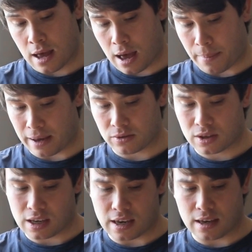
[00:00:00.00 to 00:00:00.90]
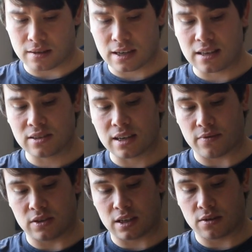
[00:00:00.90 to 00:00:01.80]
about the year
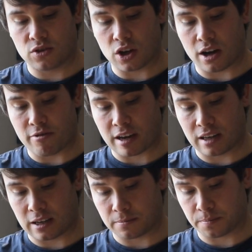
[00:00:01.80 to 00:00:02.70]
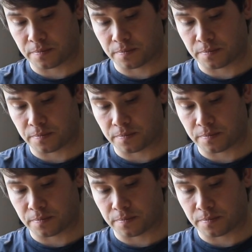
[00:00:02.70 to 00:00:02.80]
1070 of Shire reckoning.